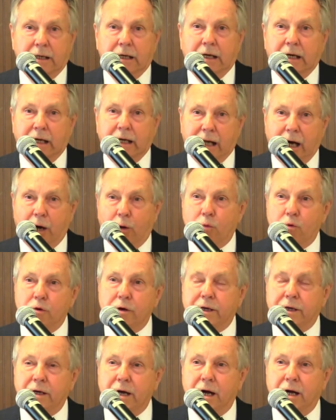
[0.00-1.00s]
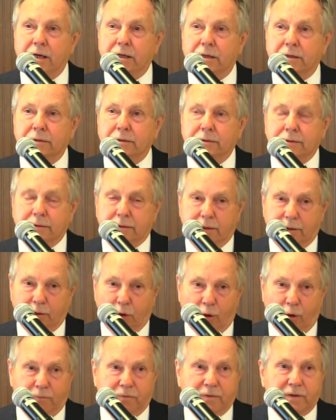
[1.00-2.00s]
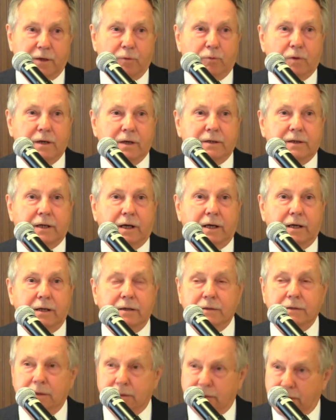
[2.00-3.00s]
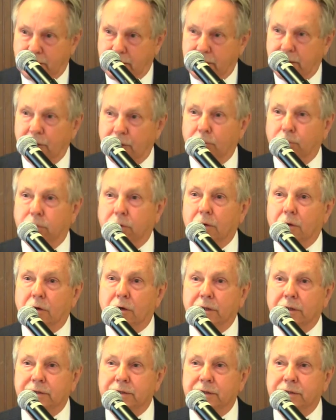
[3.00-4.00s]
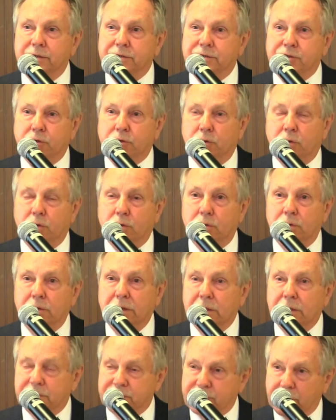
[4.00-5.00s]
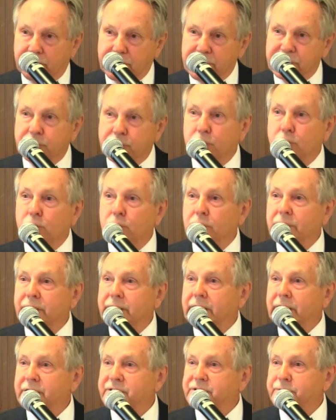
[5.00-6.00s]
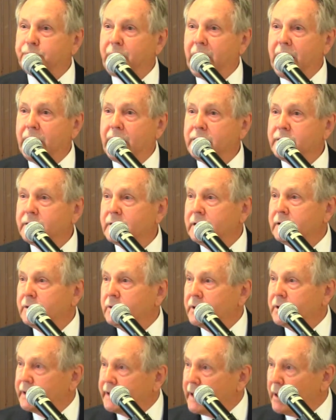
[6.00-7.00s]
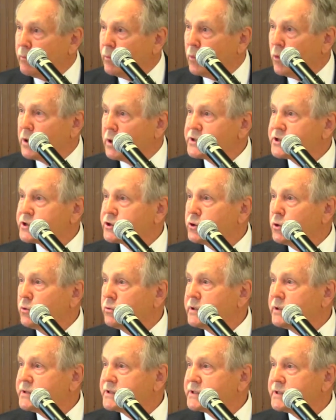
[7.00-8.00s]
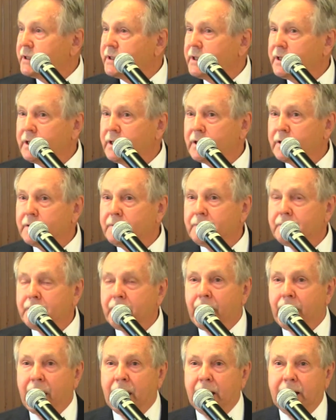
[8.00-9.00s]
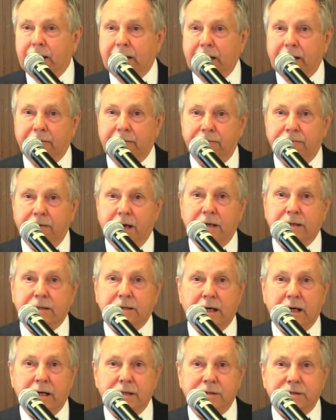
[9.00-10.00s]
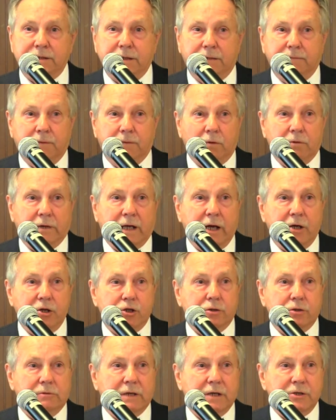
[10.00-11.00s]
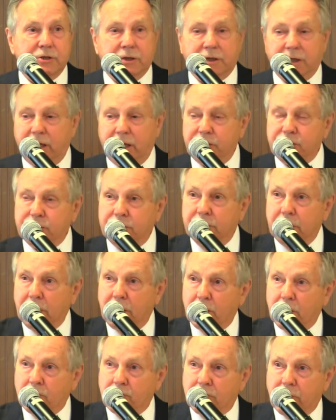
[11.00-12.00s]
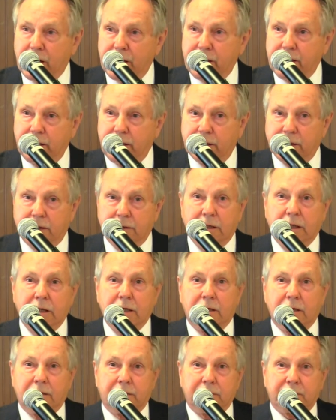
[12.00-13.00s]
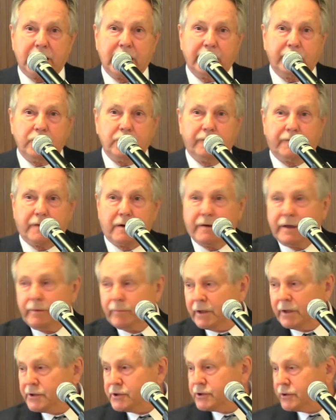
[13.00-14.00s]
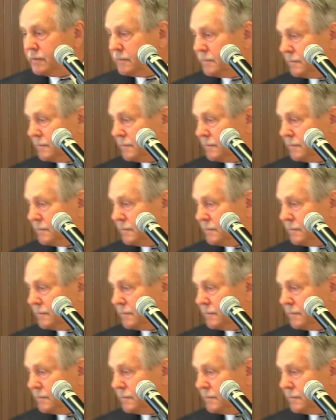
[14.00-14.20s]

And I'll work on it, and hopefully one day it'll belong to the school, so this school can expand, get more students in here, and get a fantastic vocational education right here. Thank you very much.